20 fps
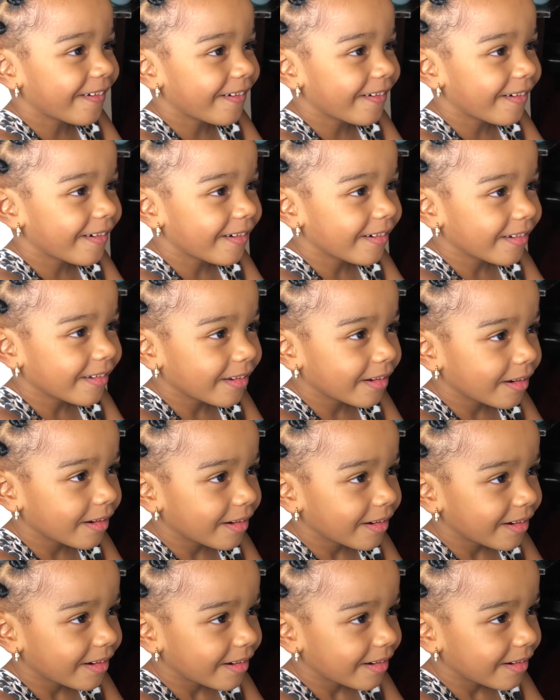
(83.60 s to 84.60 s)

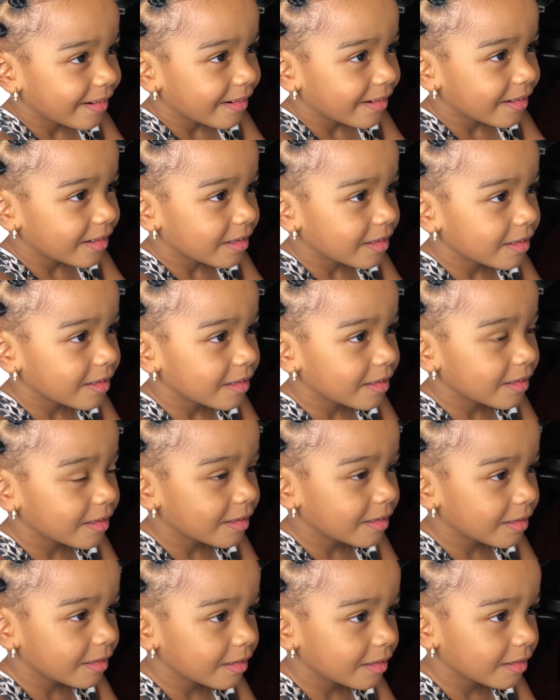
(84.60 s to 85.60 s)

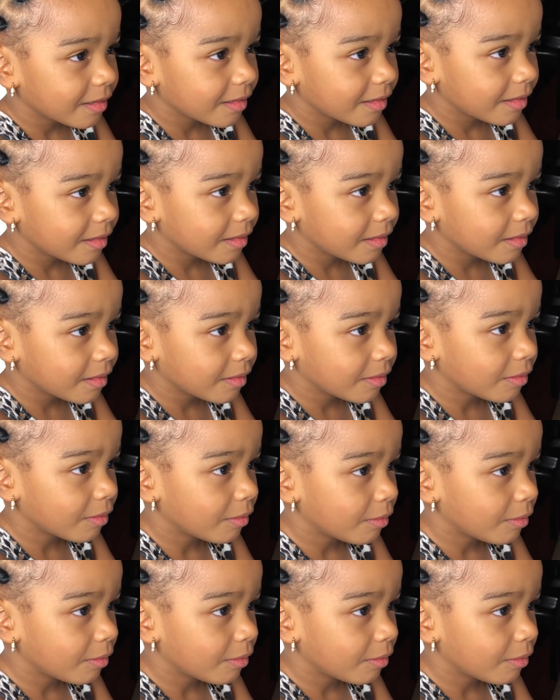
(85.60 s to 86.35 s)
[no speech]